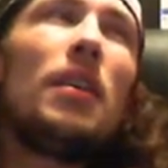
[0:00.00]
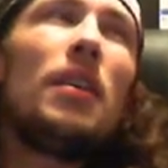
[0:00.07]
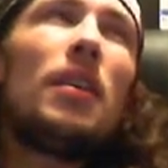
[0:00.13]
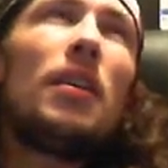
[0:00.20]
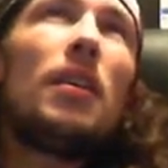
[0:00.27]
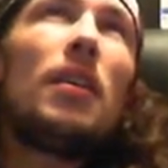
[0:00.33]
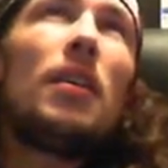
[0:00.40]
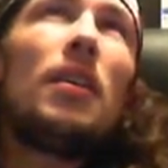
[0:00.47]

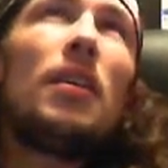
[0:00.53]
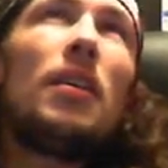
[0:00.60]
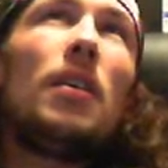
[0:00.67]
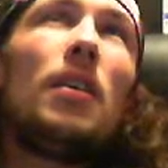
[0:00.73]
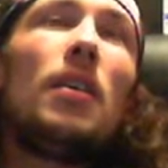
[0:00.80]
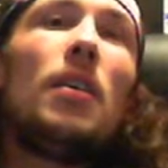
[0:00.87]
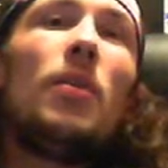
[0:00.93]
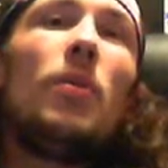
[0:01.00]
What
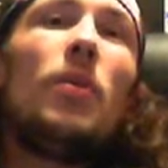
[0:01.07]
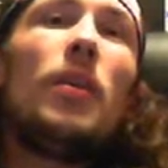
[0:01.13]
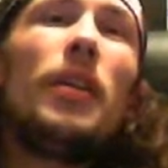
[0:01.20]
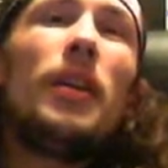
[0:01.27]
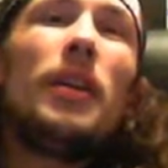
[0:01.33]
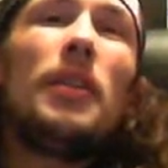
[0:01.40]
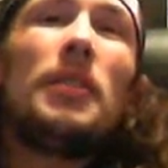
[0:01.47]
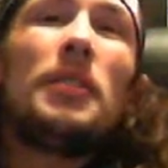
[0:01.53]

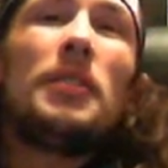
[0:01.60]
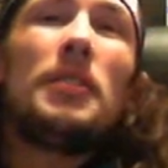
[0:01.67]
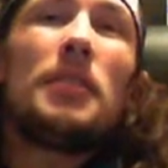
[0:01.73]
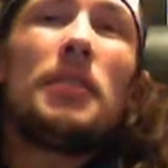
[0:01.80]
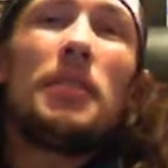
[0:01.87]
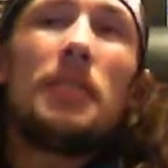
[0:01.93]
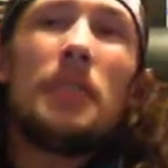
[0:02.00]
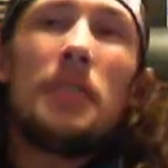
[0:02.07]

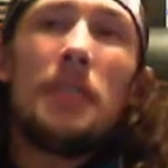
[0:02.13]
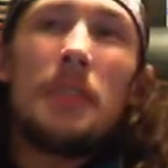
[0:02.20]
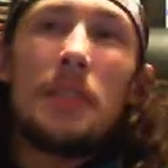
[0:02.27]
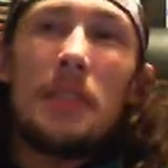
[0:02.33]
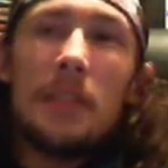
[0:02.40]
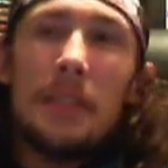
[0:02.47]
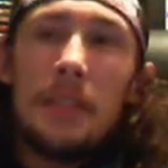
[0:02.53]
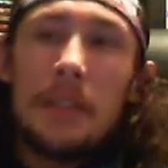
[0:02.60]

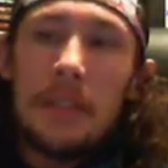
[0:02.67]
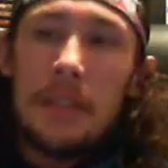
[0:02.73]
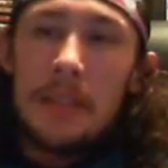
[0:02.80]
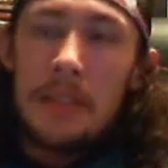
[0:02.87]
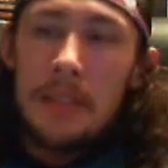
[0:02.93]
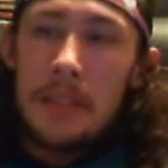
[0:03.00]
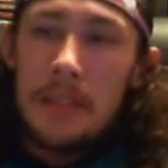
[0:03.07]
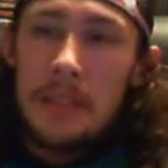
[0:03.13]
else?
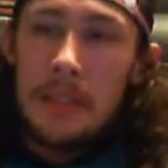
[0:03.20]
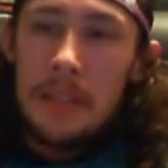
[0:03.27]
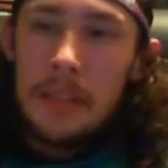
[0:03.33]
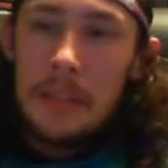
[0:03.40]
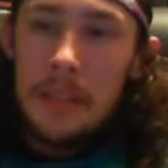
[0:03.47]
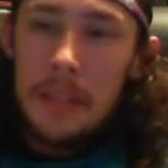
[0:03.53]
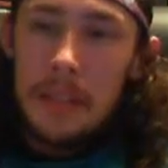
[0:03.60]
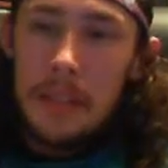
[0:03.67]

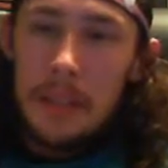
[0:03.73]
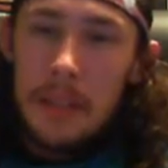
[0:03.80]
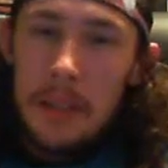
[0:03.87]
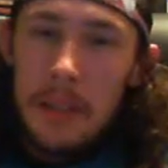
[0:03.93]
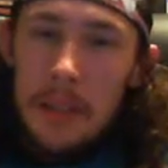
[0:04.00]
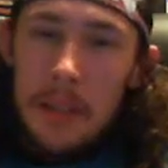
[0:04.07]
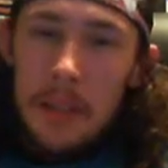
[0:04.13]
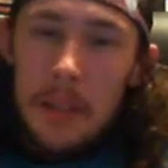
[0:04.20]

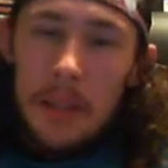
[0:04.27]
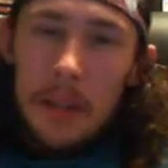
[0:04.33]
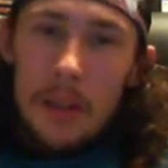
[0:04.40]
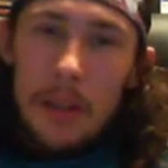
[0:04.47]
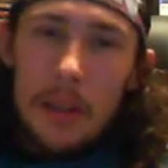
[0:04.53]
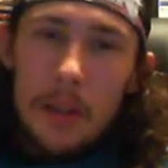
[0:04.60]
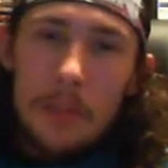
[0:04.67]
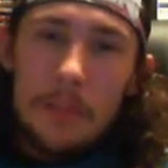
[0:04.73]
Oh,
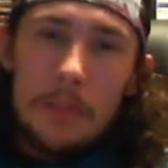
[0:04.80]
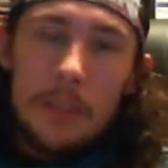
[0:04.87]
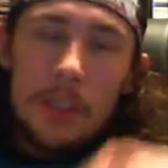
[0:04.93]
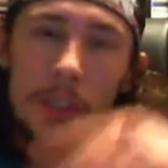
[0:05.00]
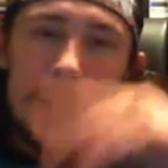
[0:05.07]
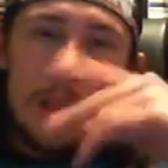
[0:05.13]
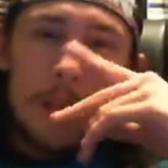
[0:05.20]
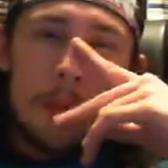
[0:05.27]

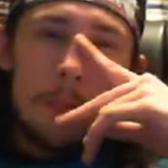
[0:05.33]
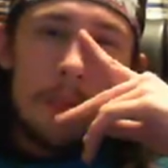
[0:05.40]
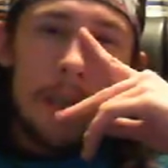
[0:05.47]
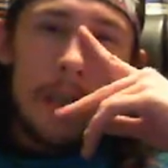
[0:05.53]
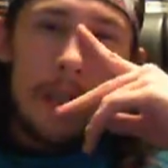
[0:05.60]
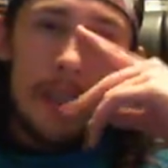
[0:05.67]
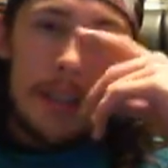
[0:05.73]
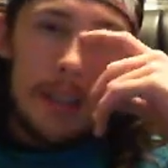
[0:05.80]
Xenoblade
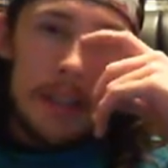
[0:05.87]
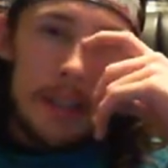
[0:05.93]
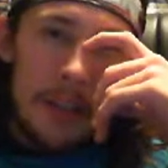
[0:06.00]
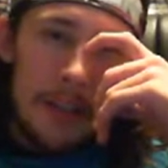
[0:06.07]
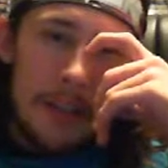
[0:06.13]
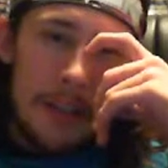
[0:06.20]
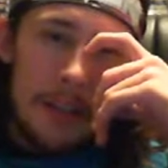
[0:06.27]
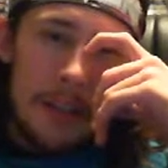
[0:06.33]

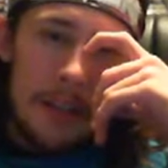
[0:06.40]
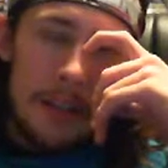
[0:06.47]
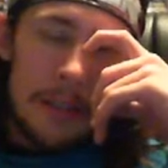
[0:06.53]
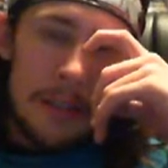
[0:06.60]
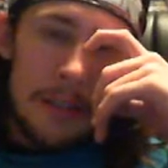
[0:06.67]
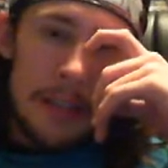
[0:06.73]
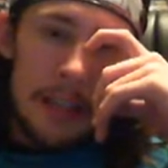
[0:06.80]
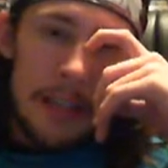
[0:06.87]
Chronicles is
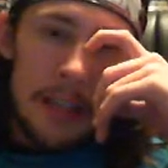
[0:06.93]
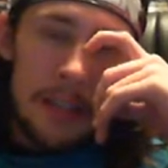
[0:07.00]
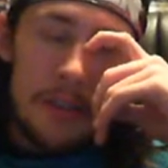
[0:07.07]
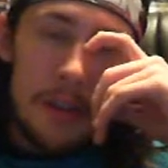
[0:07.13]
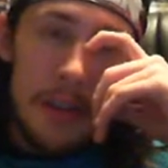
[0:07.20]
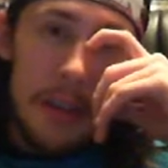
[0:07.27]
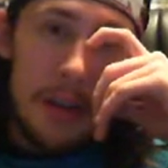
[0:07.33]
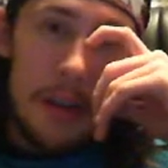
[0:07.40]
actually getting a
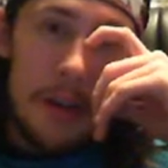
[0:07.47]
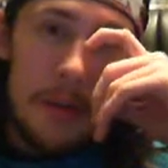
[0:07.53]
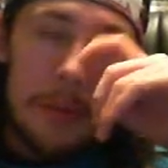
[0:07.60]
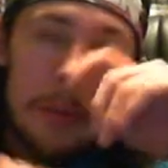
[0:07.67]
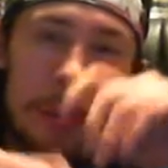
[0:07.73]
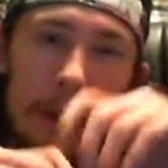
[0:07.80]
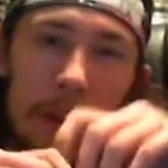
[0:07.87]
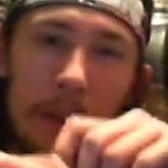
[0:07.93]
North American
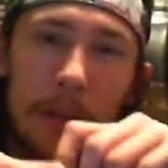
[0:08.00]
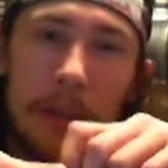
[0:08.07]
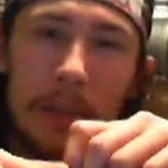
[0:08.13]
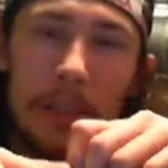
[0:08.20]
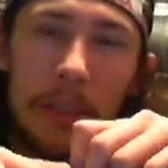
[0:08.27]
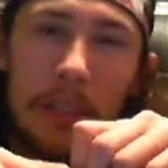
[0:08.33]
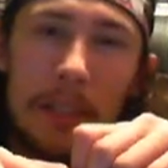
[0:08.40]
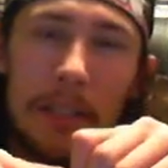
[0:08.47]
release
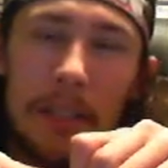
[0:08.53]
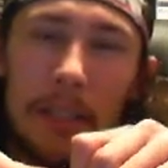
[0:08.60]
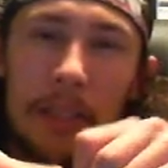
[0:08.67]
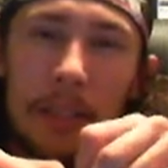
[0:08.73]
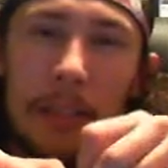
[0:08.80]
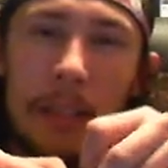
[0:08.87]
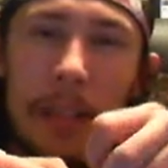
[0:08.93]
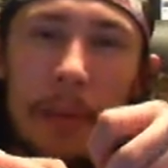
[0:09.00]
in
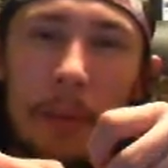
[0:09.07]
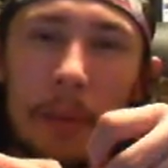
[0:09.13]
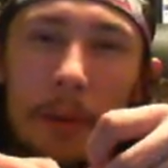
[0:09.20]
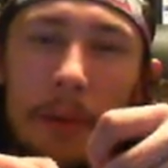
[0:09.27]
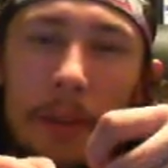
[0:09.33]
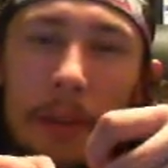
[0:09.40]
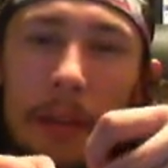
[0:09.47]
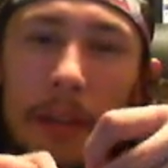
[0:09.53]
April,
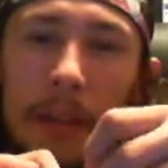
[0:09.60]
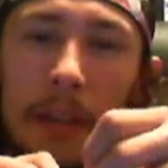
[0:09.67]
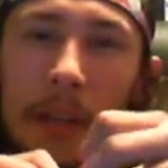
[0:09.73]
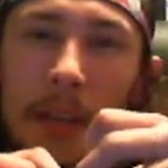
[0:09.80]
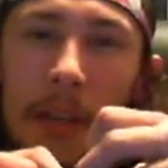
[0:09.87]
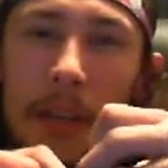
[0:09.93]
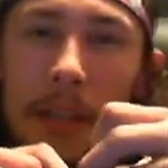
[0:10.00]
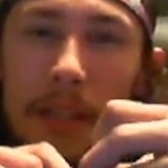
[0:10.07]

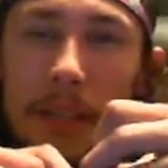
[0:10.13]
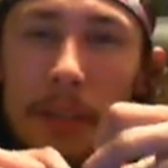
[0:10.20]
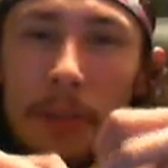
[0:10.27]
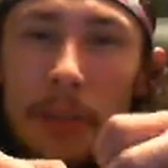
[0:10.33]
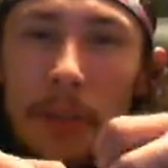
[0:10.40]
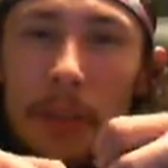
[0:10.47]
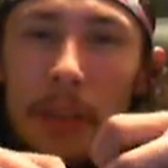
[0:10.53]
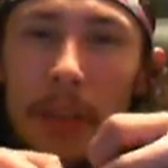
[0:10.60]
exclusive to
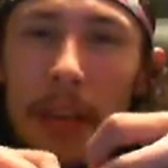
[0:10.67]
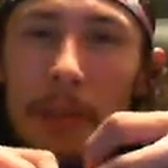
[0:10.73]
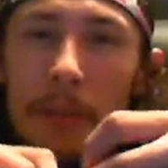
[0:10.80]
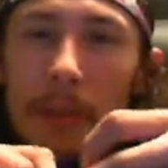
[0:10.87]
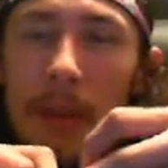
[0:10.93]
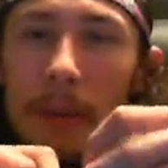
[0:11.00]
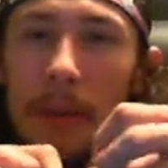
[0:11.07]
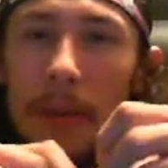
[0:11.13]
GameStop and
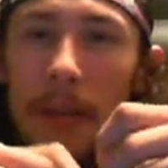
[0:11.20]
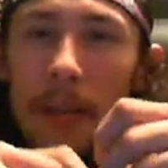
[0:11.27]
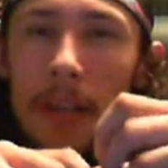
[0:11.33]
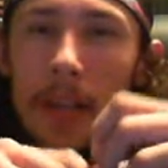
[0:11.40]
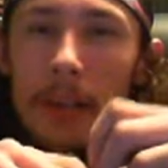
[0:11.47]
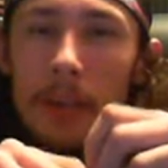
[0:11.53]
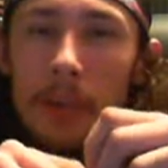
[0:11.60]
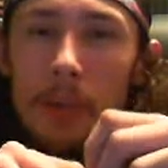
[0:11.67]
Nintendo's
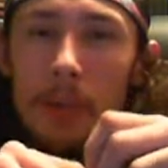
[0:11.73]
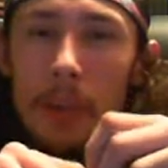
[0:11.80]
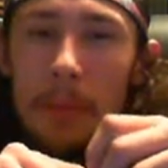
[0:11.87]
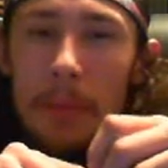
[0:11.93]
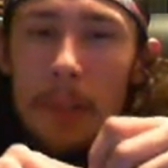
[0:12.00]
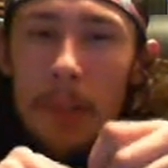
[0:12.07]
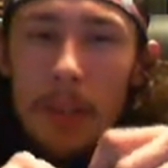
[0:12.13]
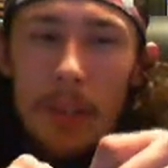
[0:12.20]

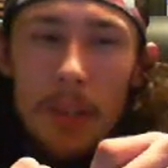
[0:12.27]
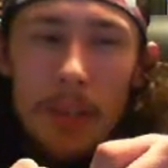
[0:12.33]
website.